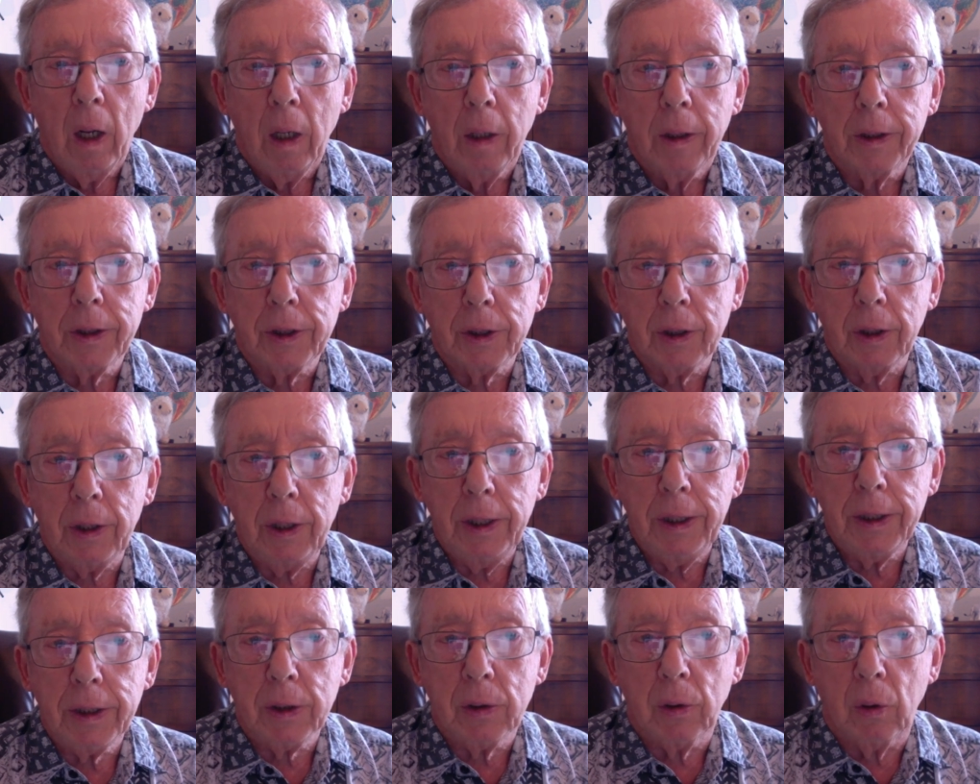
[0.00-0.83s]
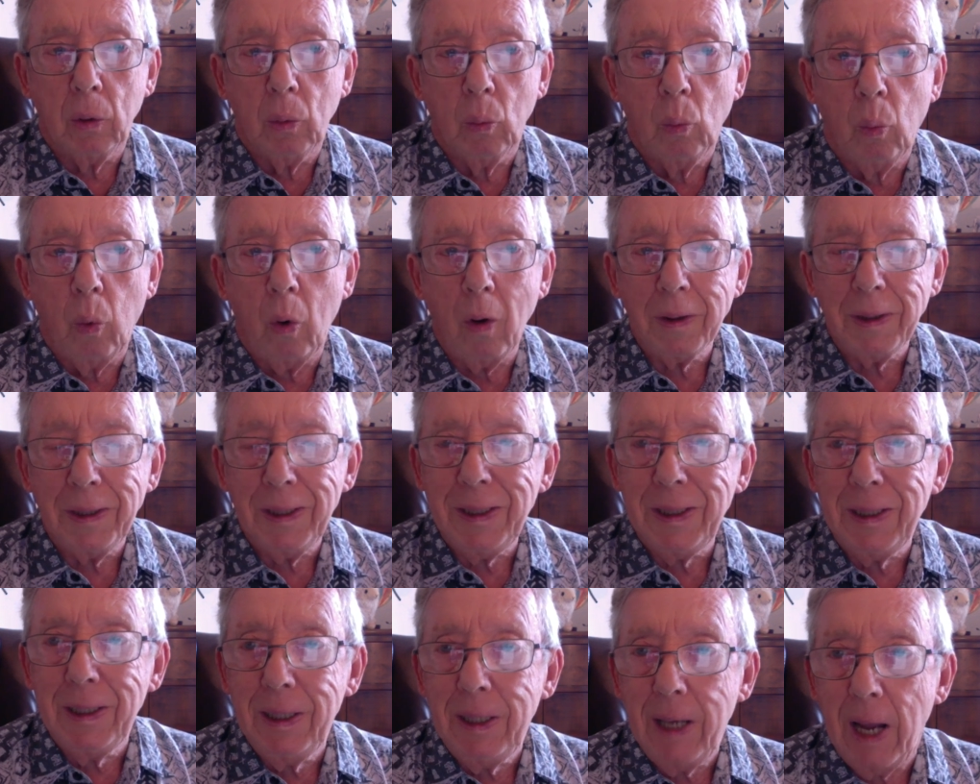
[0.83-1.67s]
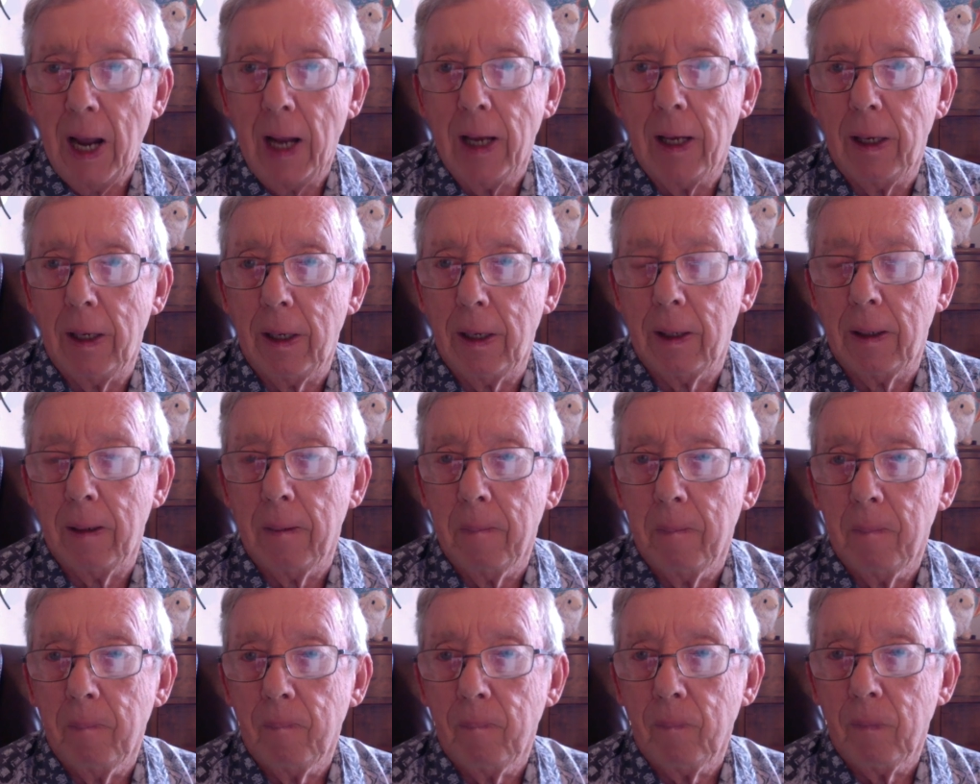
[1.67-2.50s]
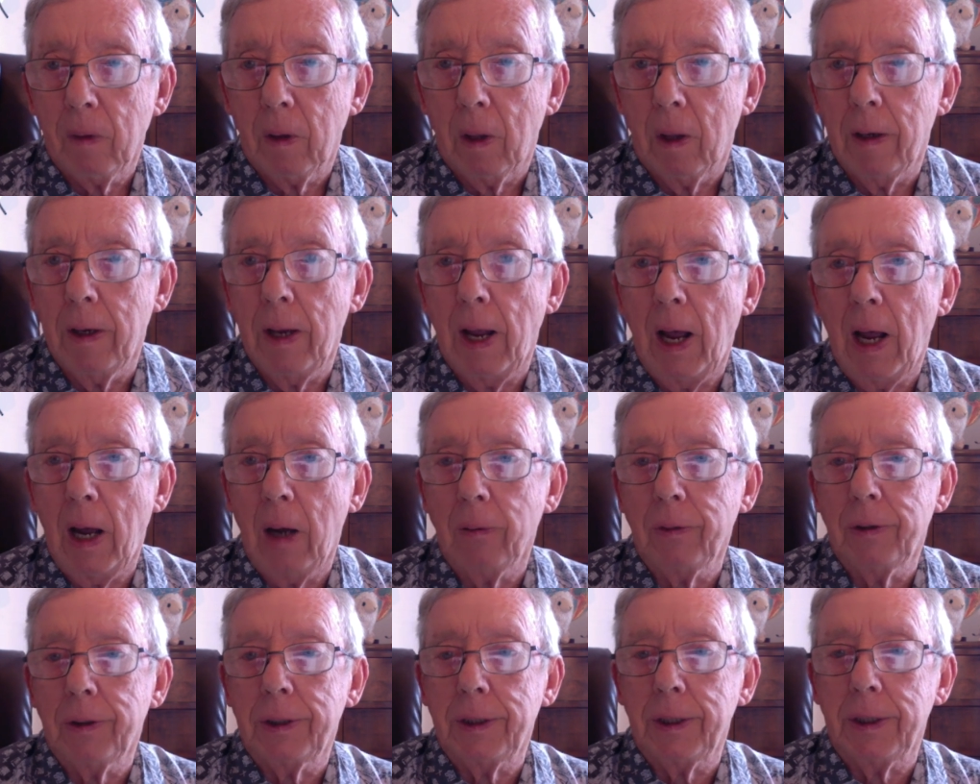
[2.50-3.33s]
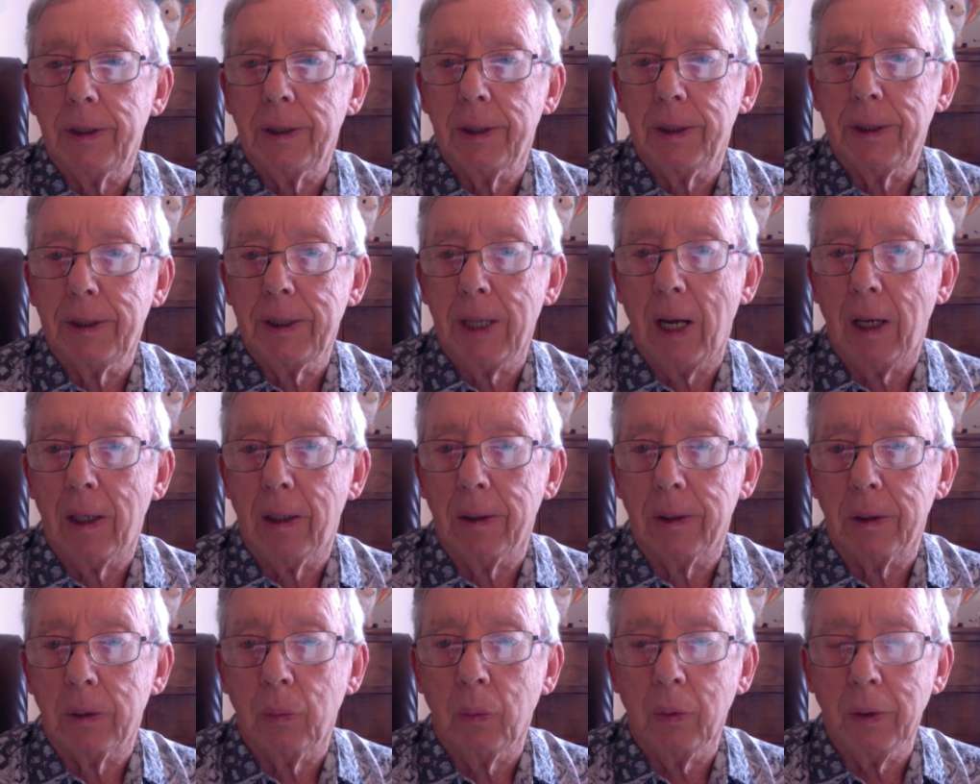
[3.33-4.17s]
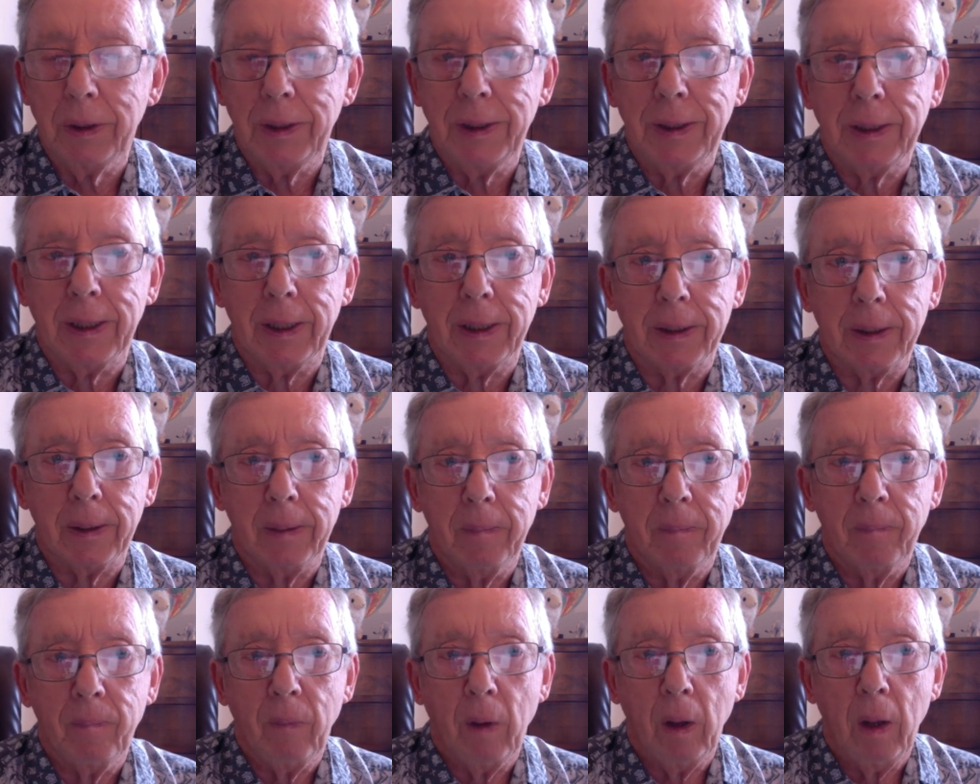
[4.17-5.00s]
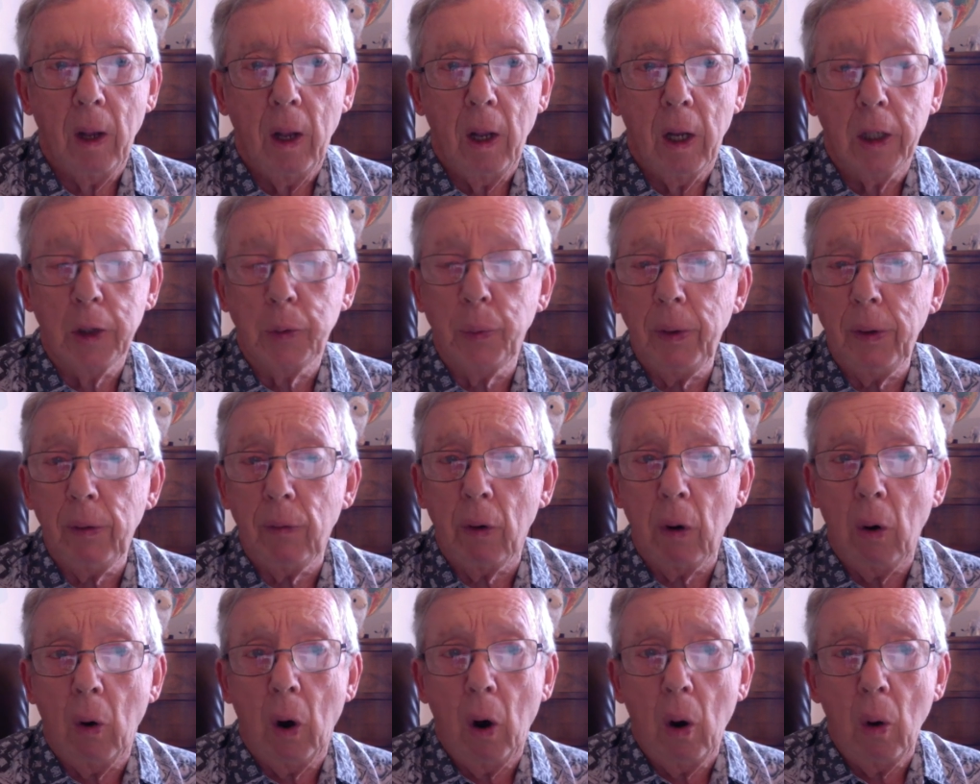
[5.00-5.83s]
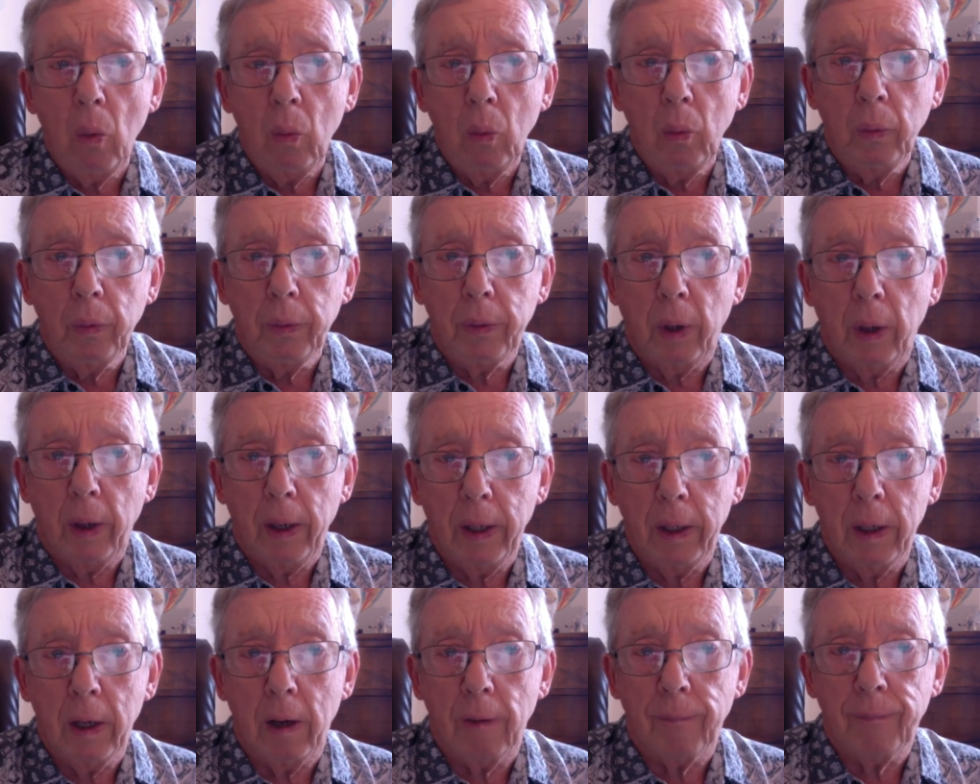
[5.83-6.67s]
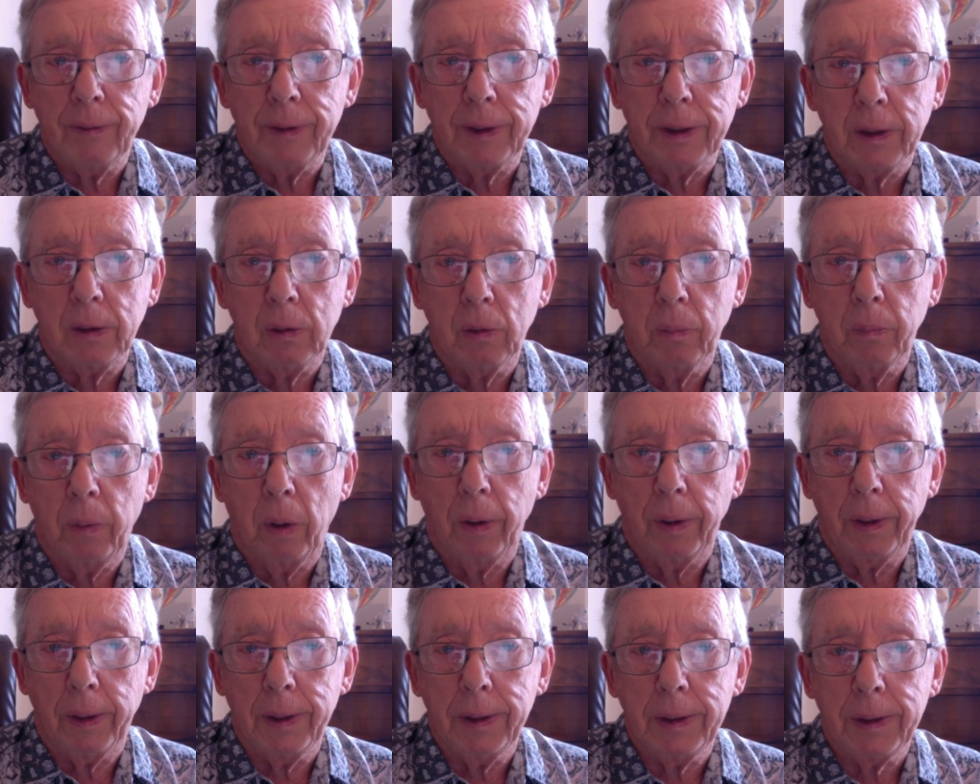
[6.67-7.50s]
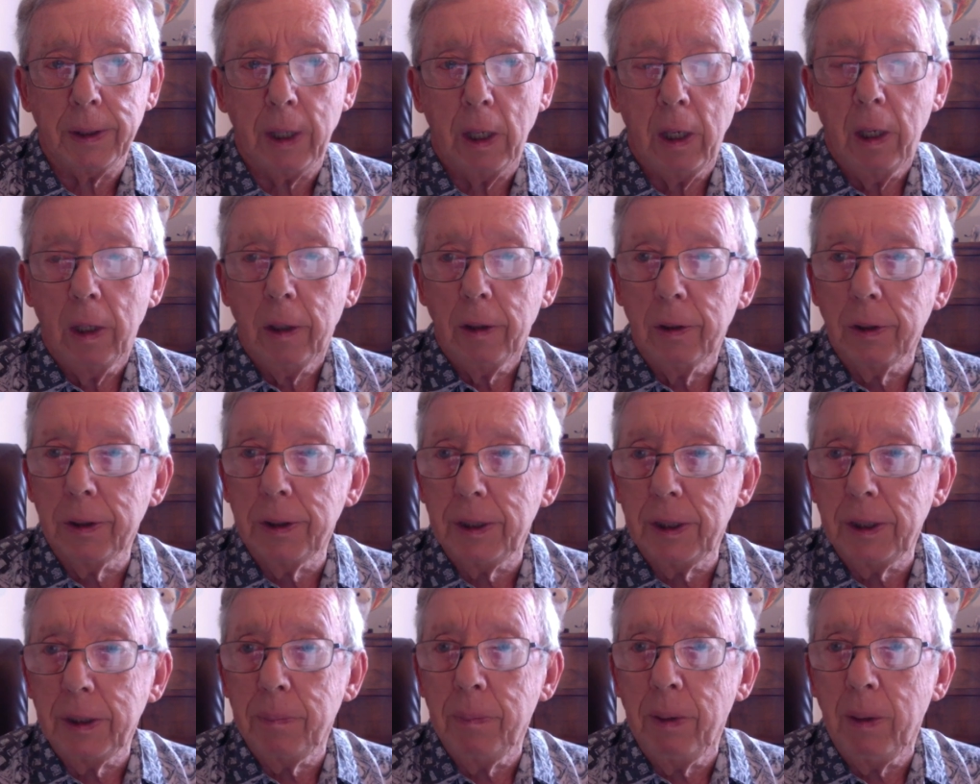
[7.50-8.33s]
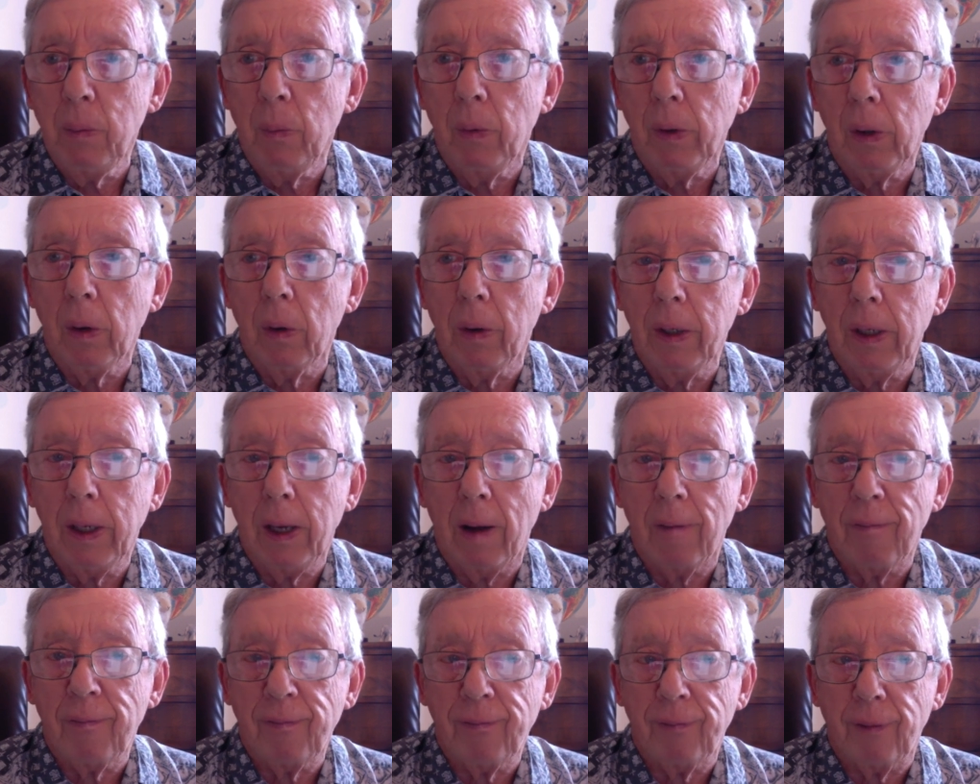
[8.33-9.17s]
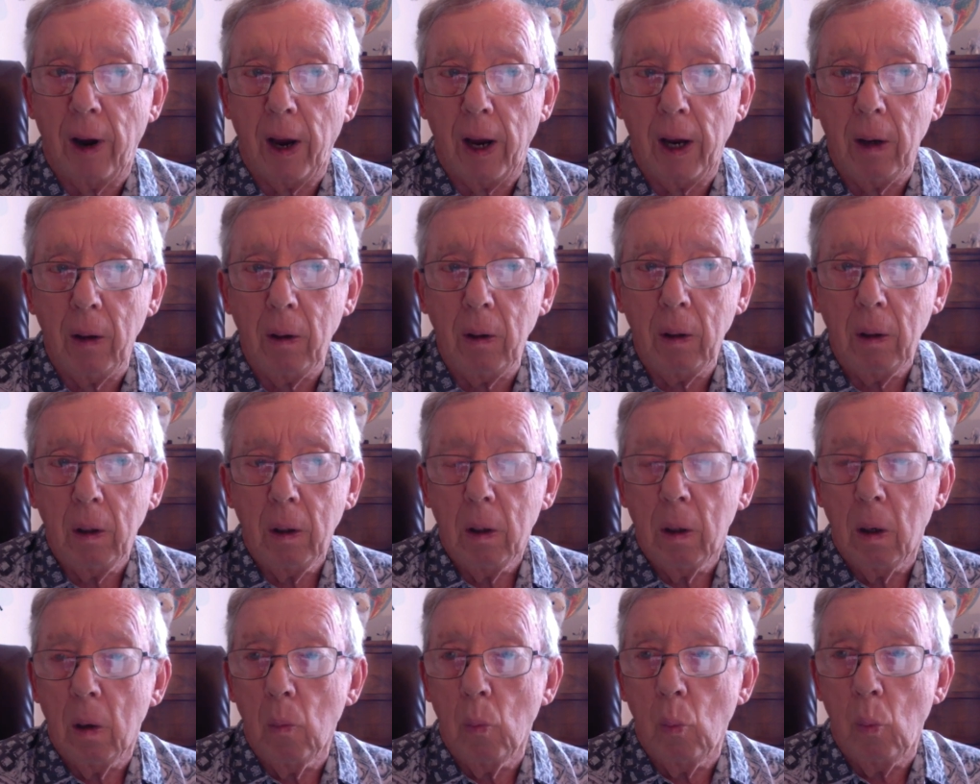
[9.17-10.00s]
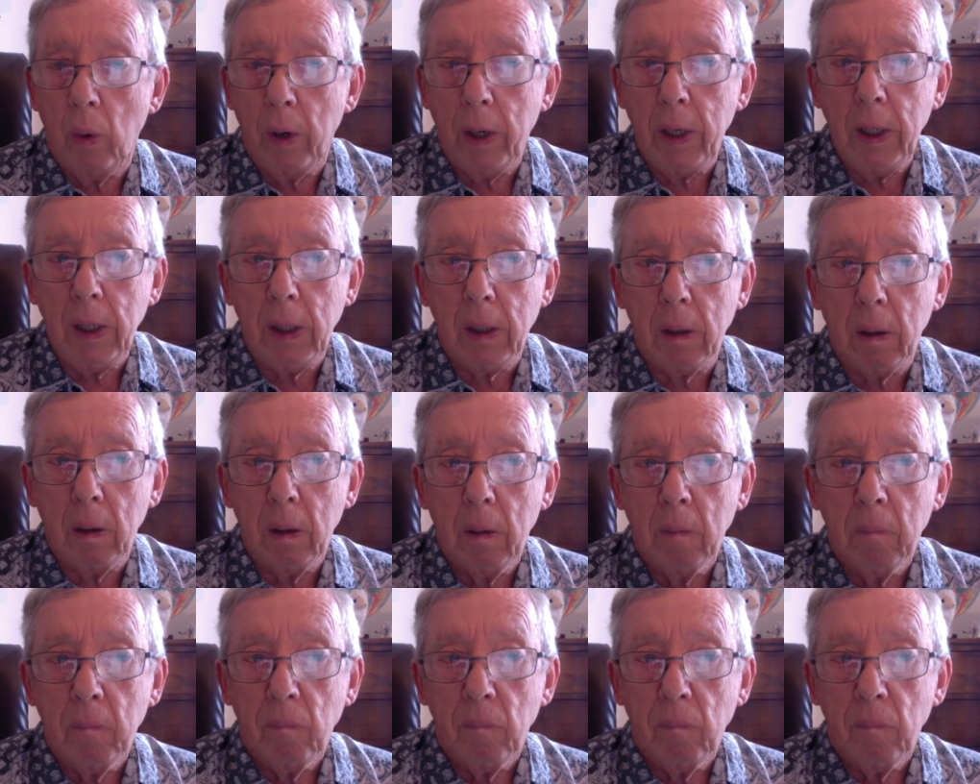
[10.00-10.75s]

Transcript: The study is called What is Death and How Does It Attack Us? What is it? As we grow older in our physical bodies, does this mean we're going to get frail and weak?